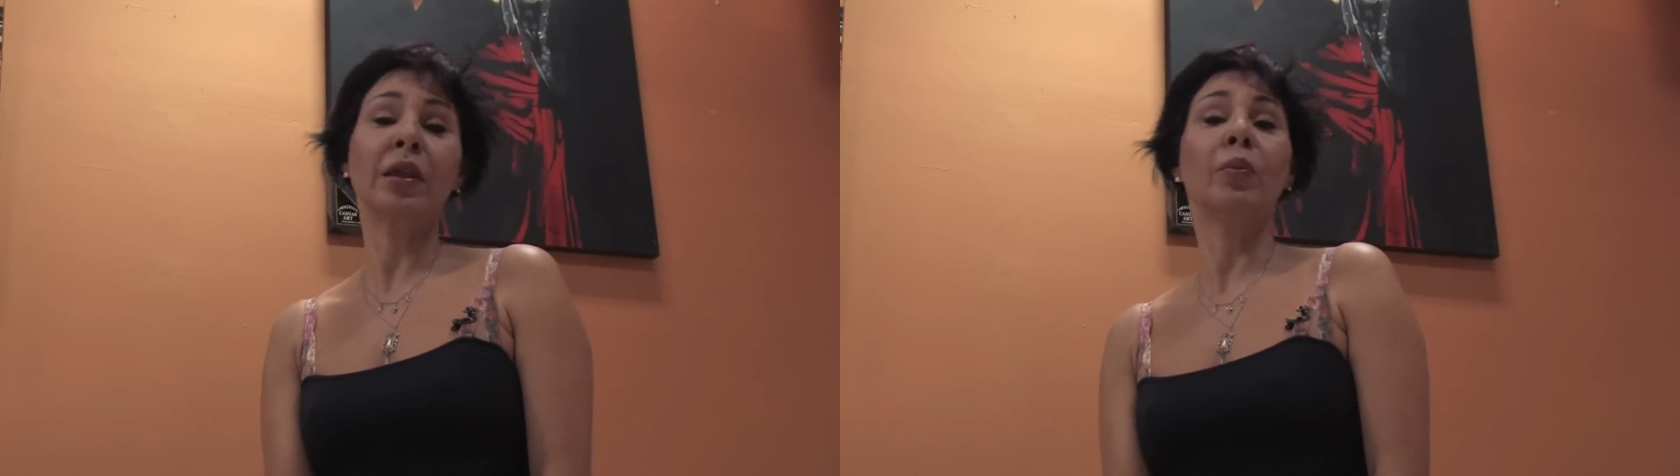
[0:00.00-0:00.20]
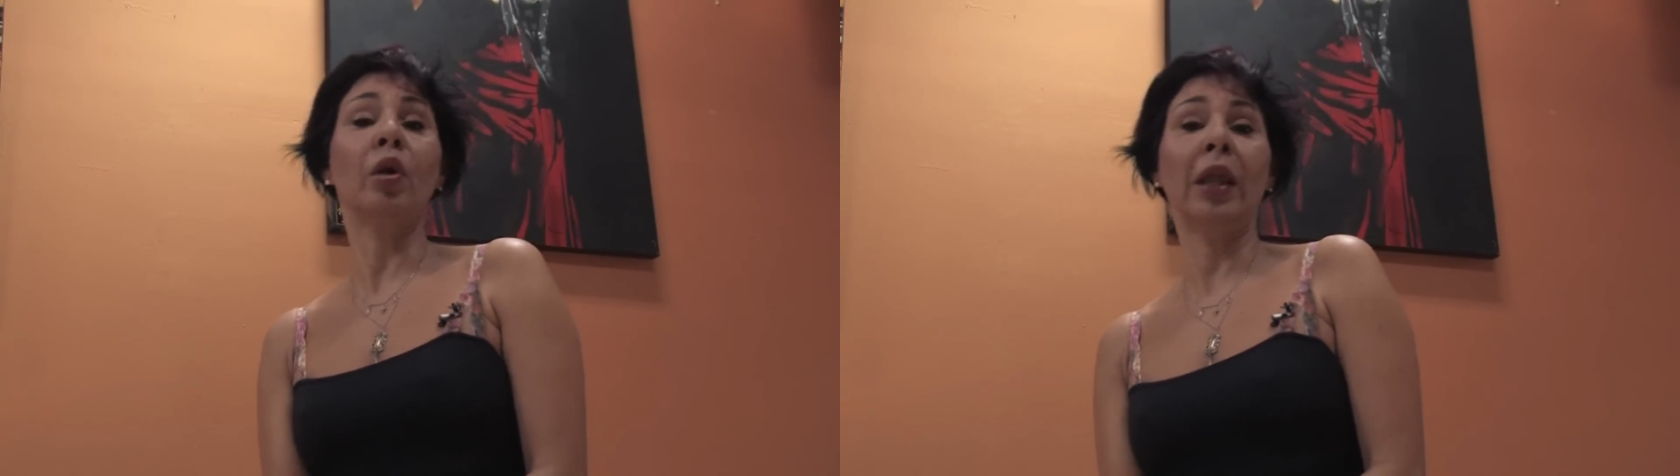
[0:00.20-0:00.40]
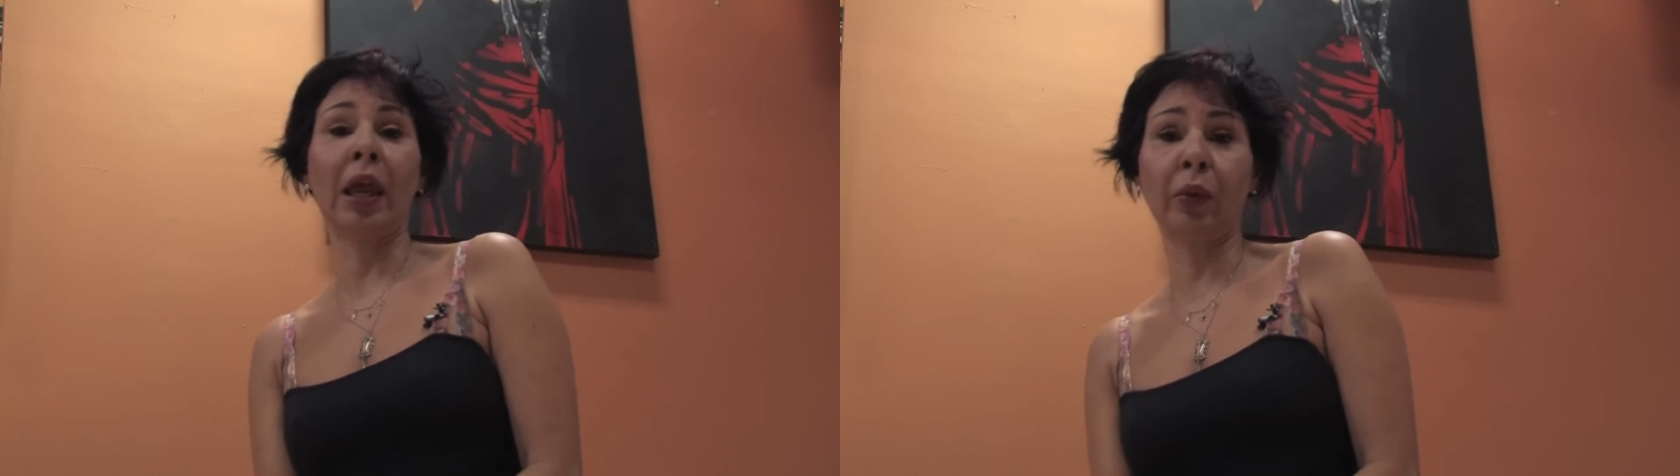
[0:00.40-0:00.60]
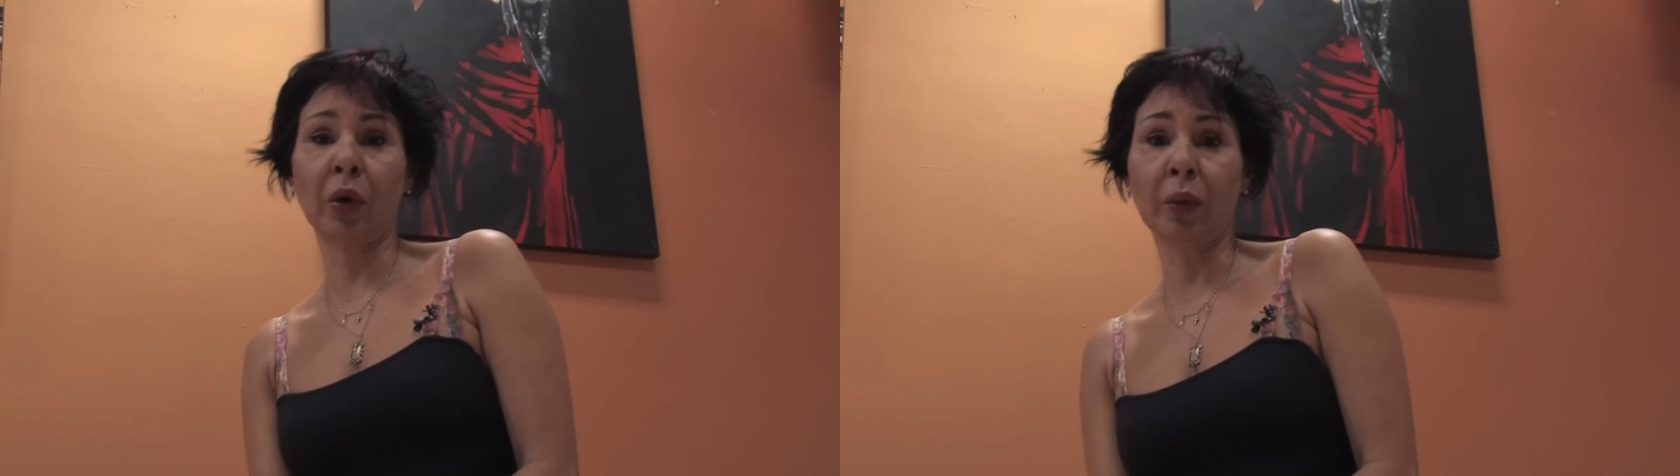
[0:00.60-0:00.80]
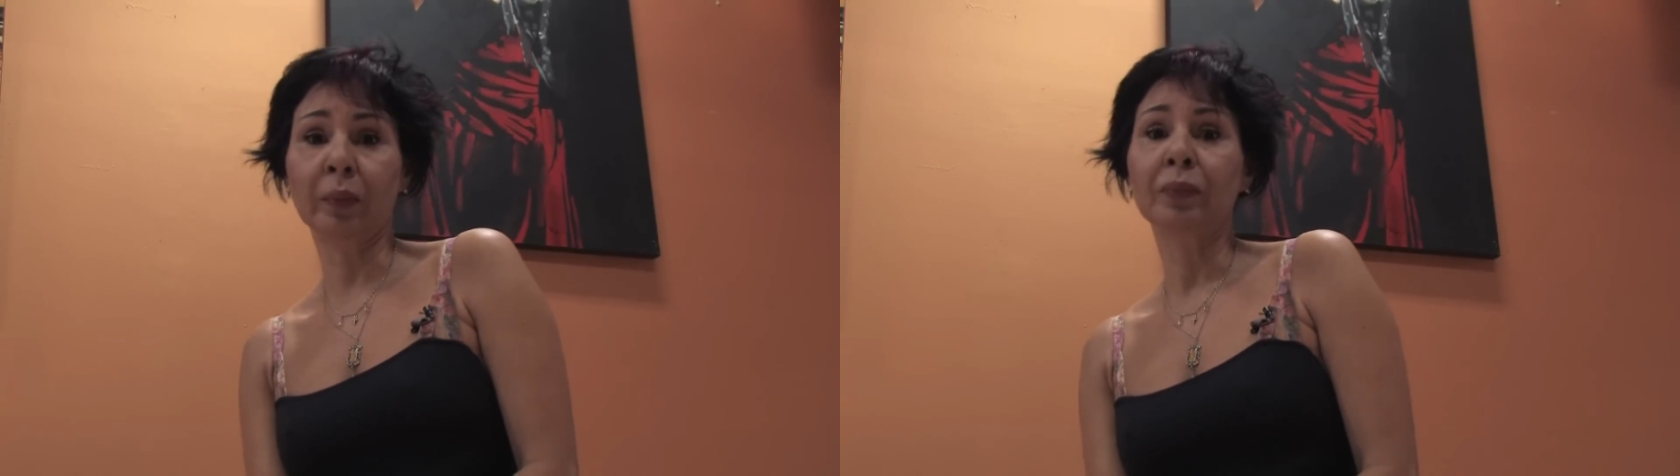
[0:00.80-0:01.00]

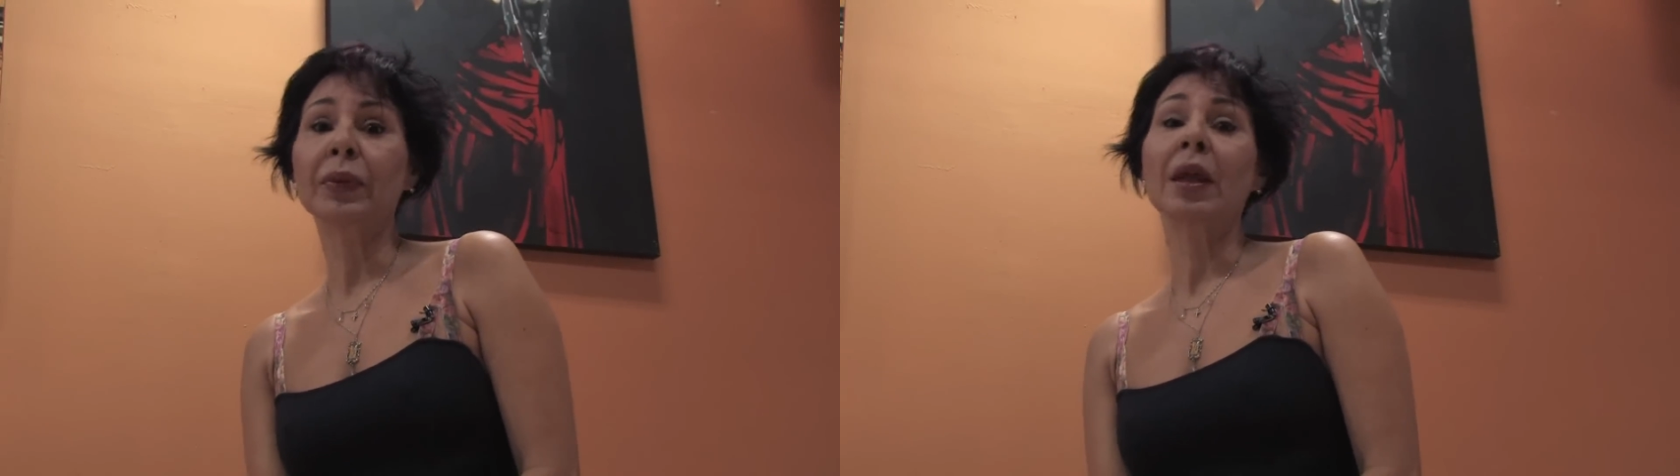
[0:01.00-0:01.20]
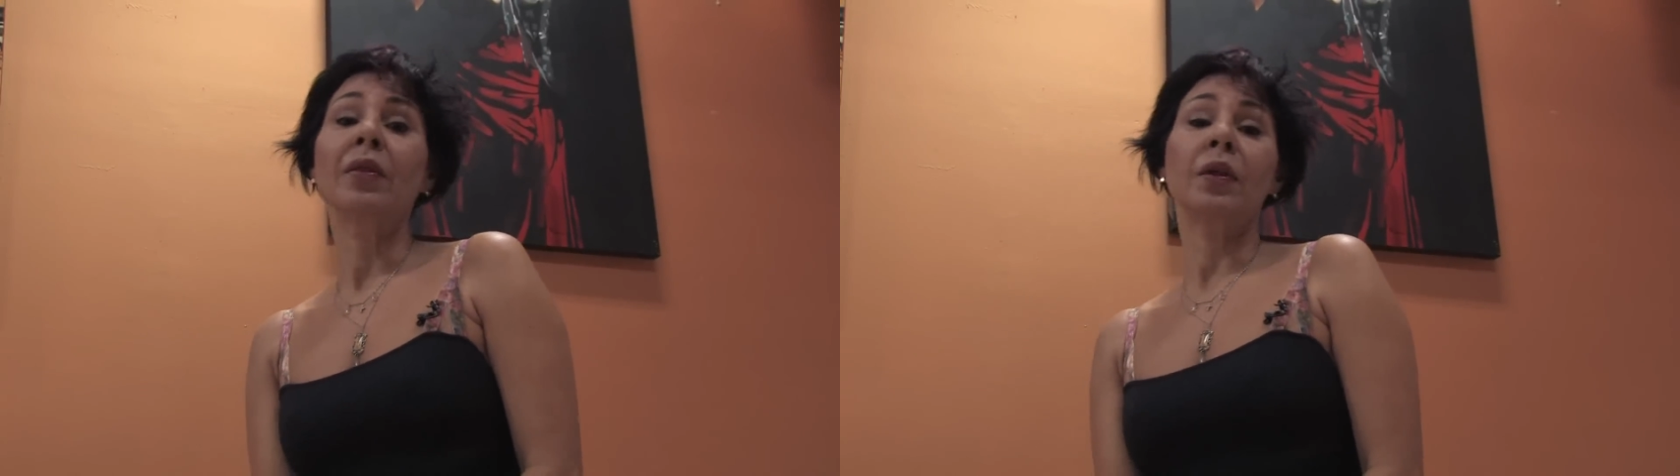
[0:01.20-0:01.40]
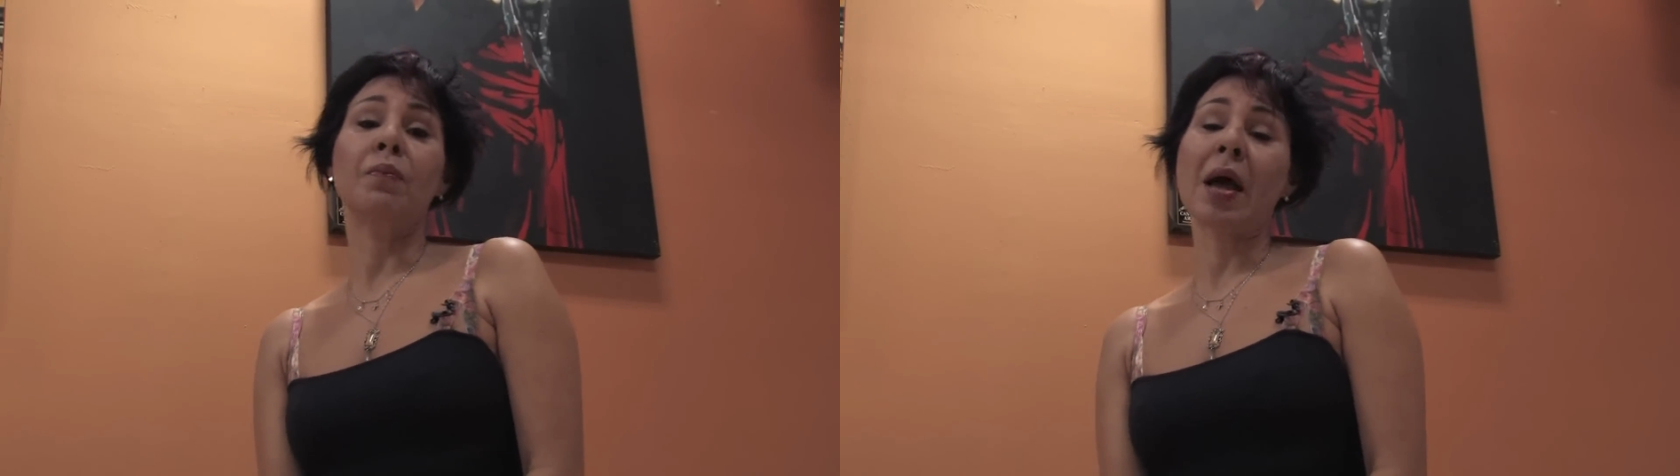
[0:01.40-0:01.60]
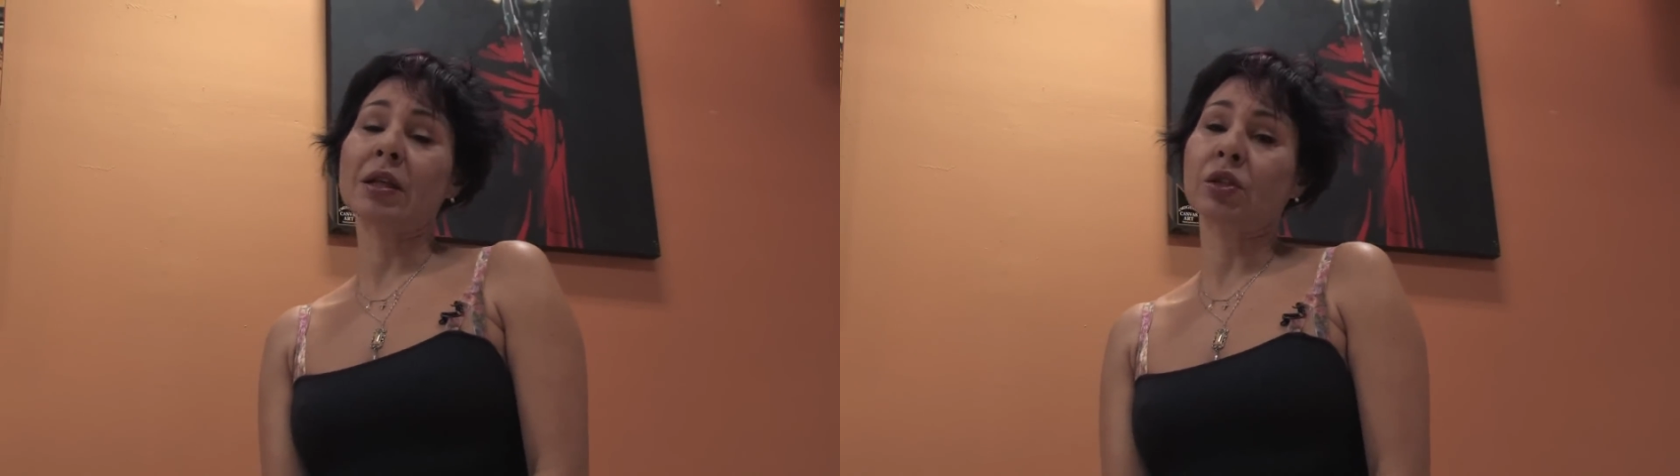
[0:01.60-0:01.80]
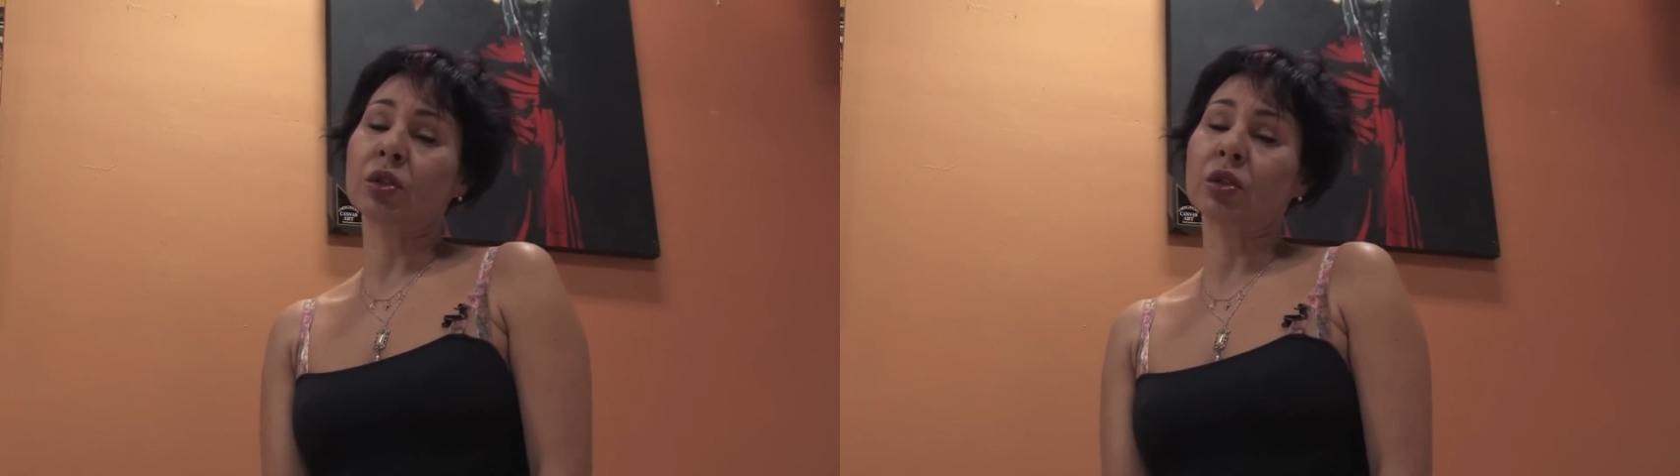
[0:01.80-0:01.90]
bolero, the paso